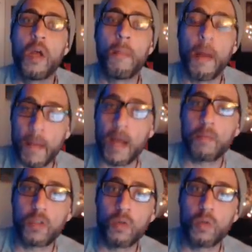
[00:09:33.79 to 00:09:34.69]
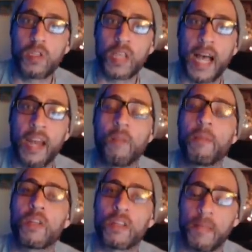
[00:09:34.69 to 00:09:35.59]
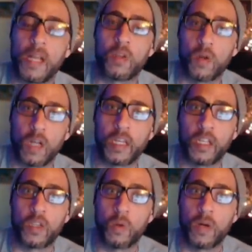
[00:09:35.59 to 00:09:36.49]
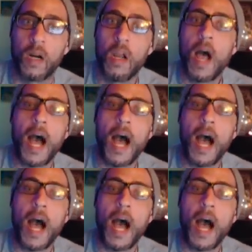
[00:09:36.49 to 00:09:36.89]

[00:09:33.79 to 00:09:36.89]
My mom's suicidal because I'm not talking to her.